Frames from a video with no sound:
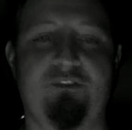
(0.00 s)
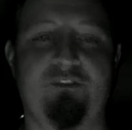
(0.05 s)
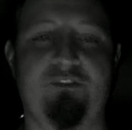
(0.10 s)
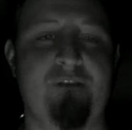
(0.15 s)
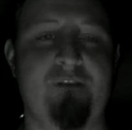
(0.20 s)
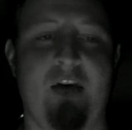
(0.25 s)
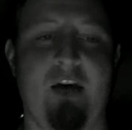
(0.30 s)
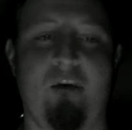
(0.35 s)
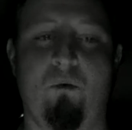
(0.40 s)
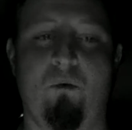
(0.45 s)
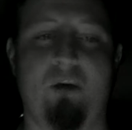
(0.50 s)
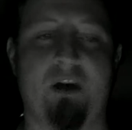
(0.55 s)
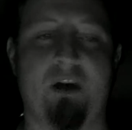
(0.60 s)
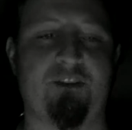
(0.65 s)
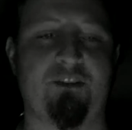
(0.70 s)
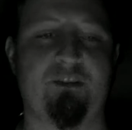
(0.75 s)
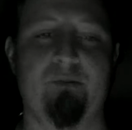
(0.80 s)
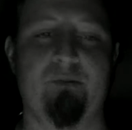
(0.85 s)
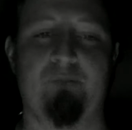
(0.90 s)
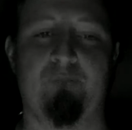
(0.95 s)
not want
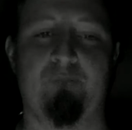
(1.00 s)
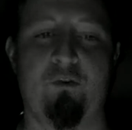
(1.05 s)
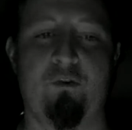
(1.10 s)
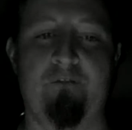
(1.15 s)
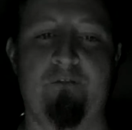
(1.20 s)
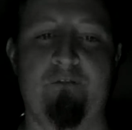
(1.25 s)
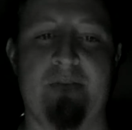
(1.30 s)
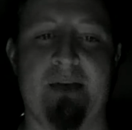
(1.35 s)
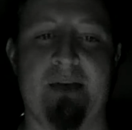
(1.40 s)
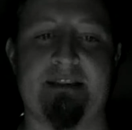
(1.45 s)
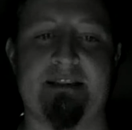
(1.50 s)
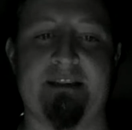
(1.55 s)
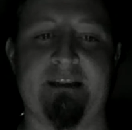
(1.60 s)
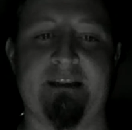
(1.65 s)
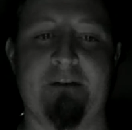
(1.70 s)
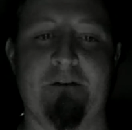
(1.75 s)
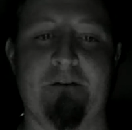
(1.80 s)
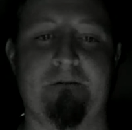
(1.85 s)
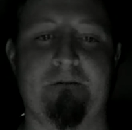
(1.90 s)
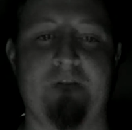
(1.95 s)
to improve
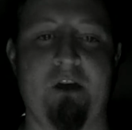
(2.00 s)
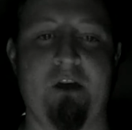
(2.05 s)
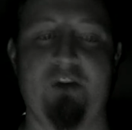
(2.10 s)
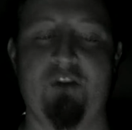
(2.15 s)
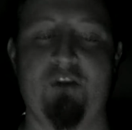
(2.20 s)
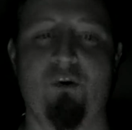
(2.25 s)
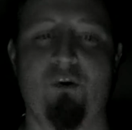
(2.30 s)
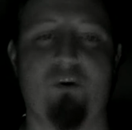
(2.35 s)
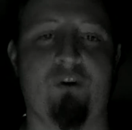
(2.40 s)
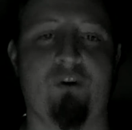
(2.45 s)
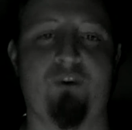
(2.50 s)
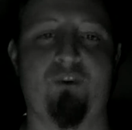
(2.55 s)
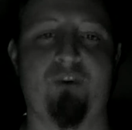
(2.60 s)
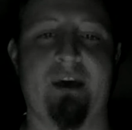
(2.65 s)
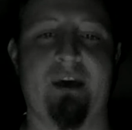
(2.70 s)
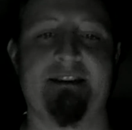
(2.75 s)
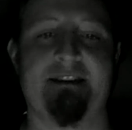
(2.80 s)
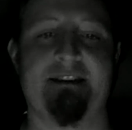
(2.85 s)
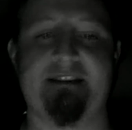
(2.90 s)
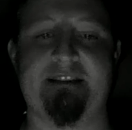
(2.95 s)
myself nor do I
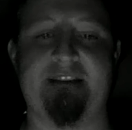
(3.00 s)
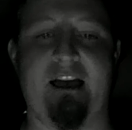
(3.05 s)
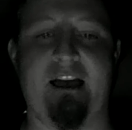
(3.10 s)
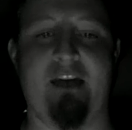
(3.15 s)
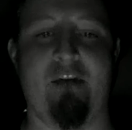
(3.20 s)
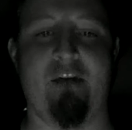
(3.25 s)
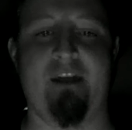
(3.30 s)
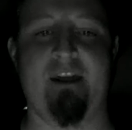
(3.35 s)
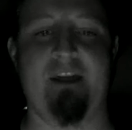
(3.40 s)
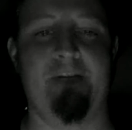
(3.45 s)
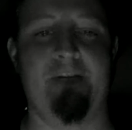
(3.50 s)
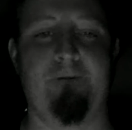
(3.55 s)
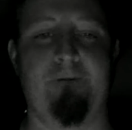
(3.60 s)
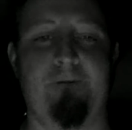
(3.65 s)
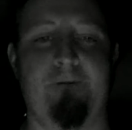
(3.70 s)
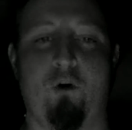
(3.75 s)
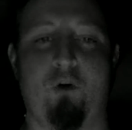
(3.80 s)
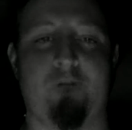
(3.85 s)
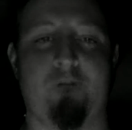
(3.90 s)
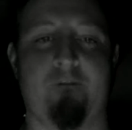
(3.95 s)
desire any
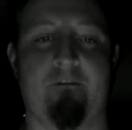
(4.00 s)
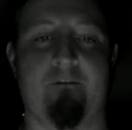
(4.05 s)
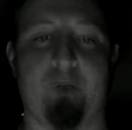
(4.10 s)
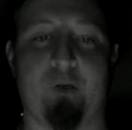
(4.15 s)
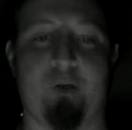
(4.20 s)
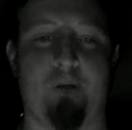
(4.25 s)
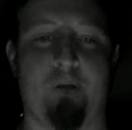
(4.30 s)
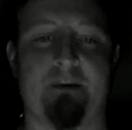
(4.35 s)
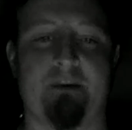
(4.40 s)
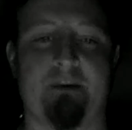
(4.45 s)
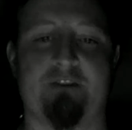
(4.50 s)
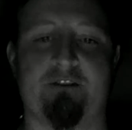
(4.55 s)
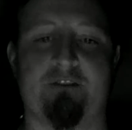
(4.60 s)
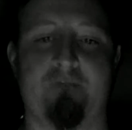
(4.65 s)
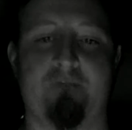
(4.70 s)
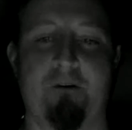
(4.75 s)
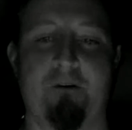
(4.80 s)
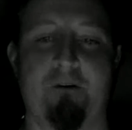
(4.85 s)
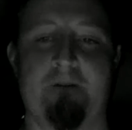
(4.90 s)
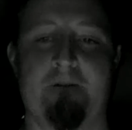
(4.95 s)
form of purpose or
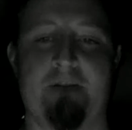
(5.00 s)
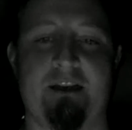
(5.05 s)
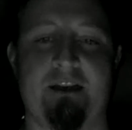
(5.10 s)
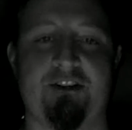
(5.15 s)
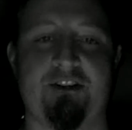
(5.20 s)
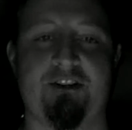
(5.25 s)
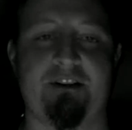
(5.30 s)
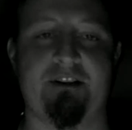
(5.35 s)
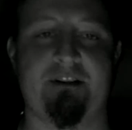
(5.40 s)
motivation.